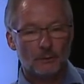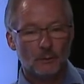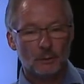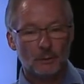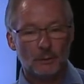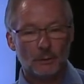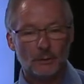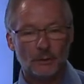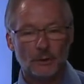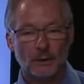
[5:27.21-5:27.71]

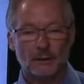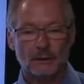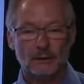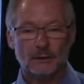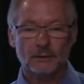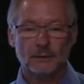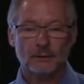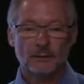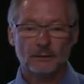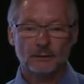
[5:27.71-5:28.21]
we will look
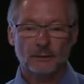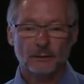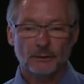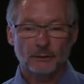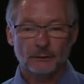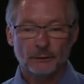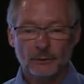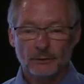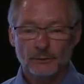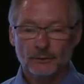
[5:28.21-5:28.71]
at
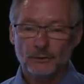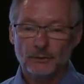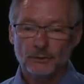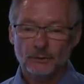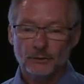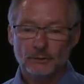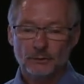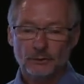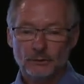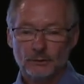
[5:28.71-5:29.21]
the
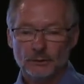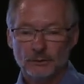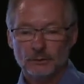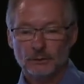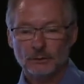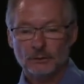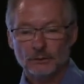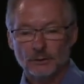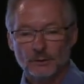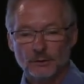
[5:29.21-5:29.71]
first
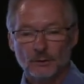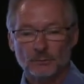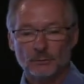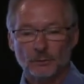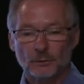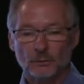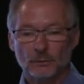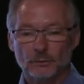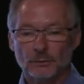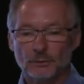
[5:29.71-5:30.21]

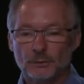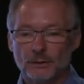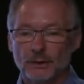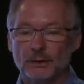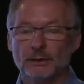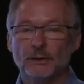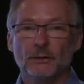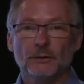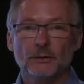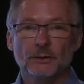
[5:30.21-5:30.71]
subgroup,
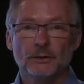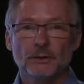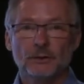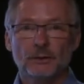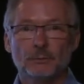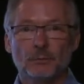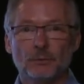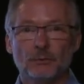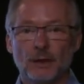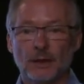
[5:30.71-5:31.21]

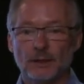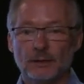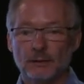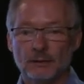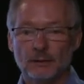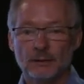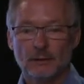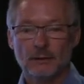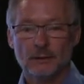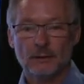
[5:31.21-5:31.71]
technologies
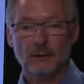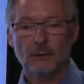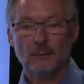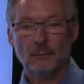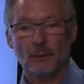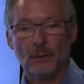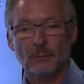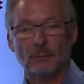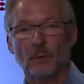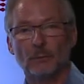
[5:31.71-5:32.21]
provided
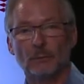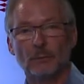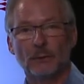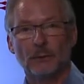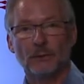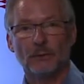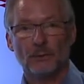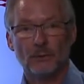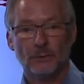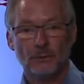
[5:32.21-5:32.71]
by
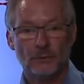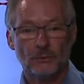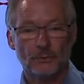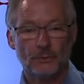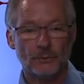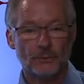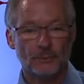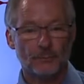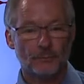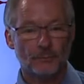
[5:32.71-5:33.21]
public
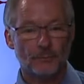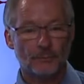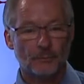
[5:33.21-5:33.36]
institutions.